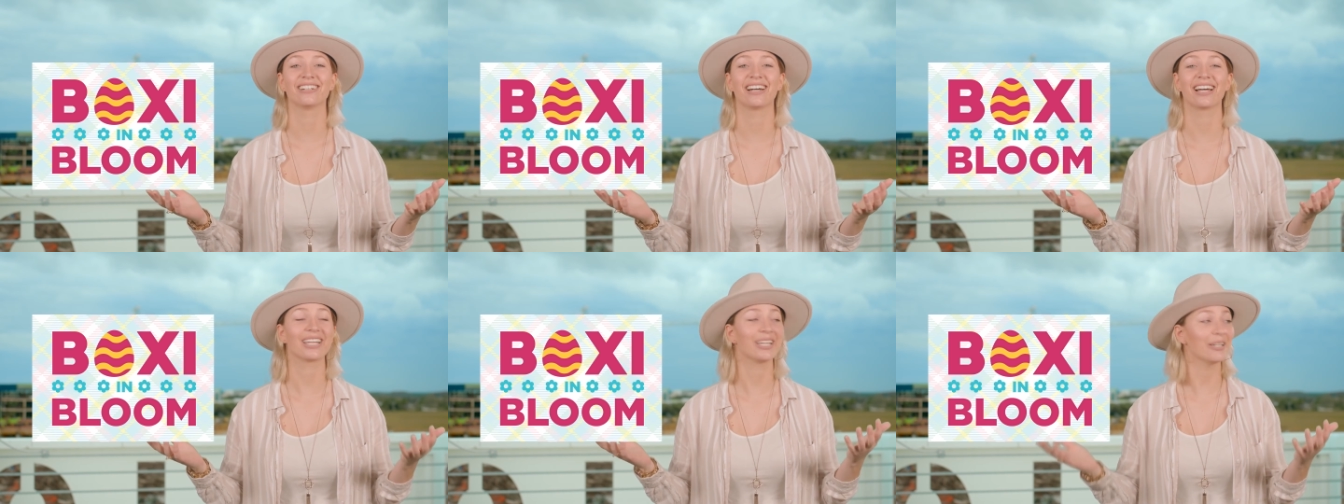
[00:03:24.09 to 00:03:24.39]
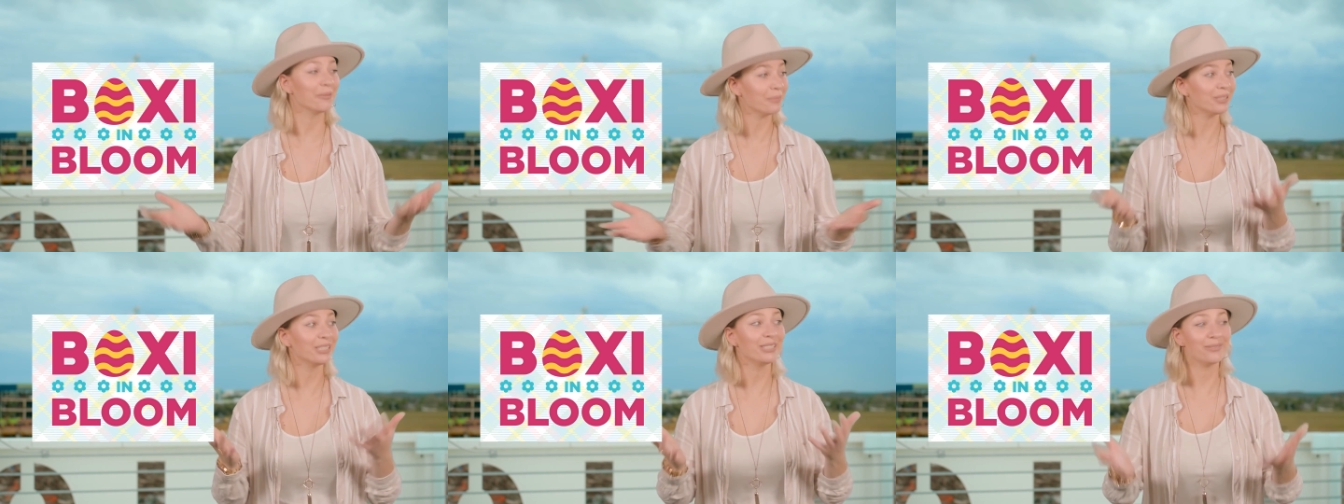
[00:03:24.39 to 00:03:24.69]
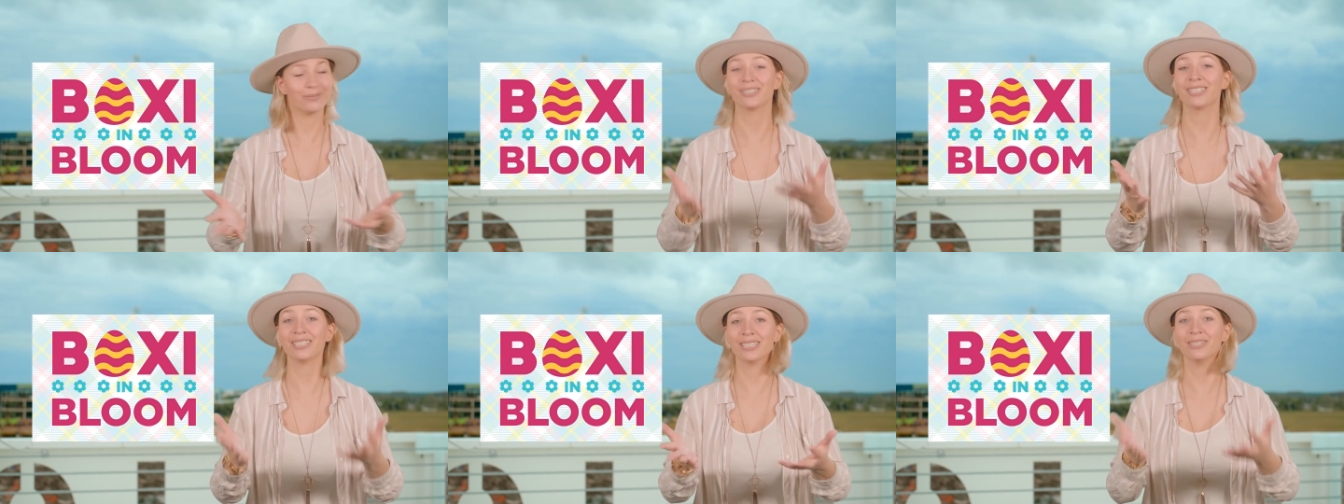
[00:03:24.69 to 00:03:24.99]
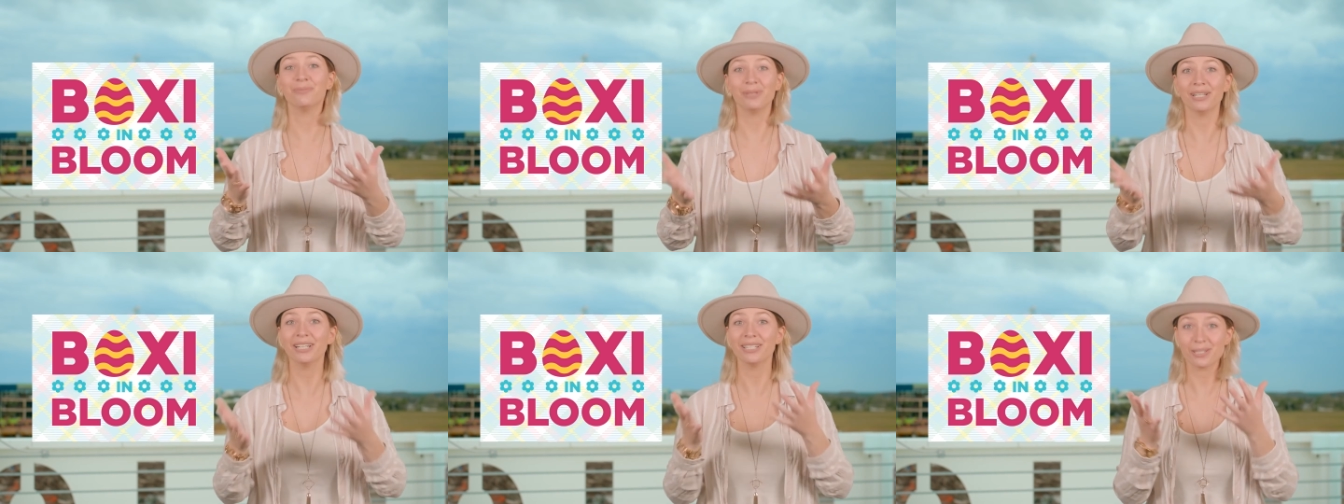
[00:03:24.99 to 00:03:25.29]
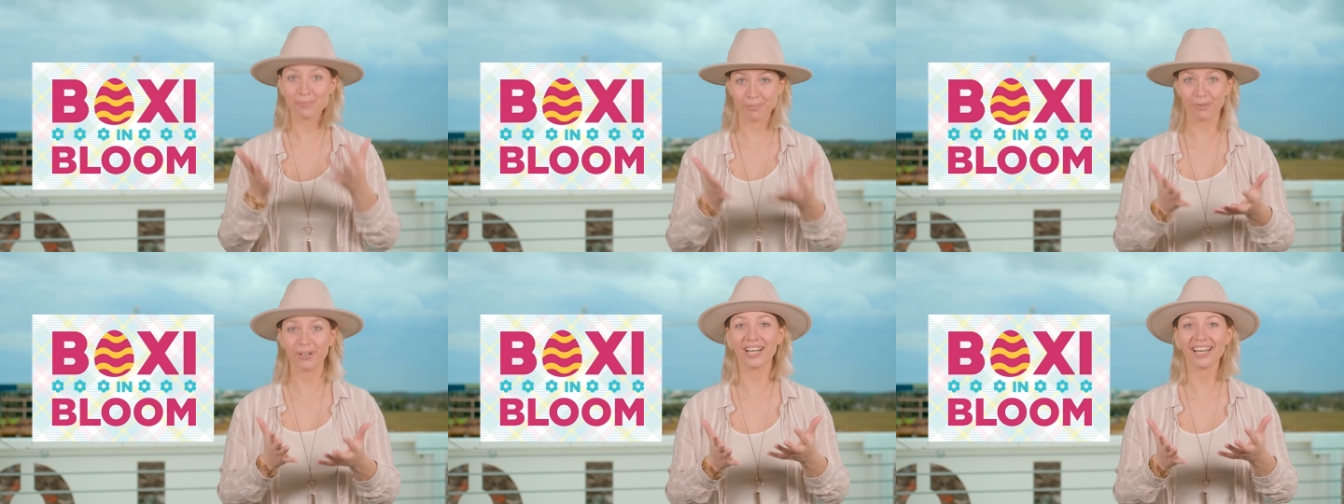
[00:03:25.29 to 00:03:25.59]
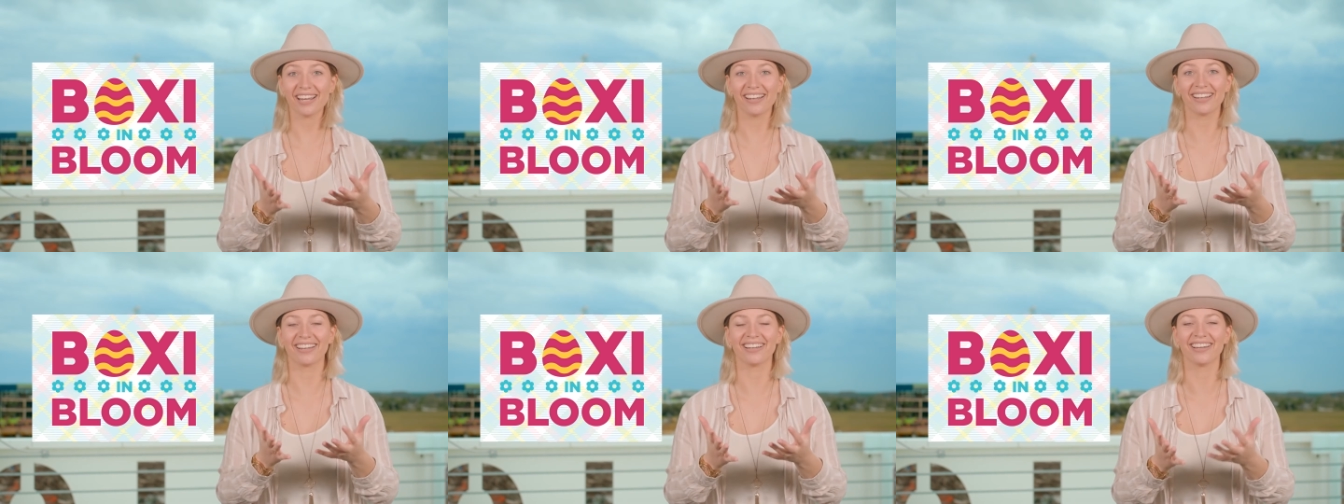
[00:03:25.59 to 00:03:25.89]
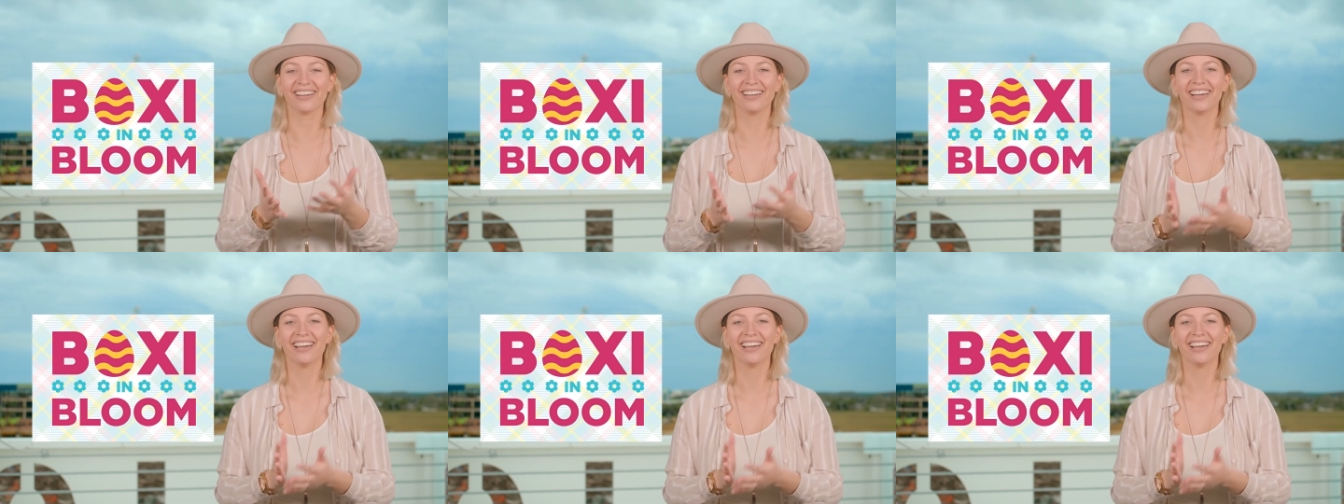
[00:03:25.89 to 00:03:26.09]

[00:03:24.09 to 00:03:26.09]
I can't believe we're gonna be in spring.